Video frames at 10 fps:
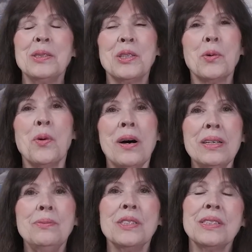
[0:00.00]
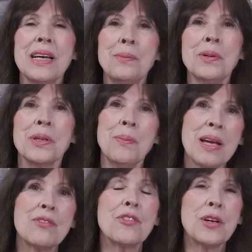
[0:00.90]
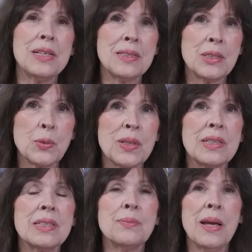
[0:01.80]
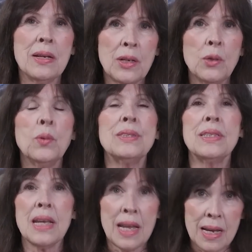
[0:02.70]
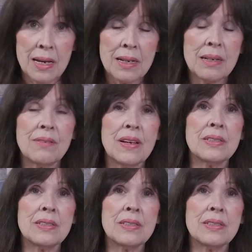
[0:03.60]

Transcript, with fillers: So Ron was able to make friends with this man who was the head of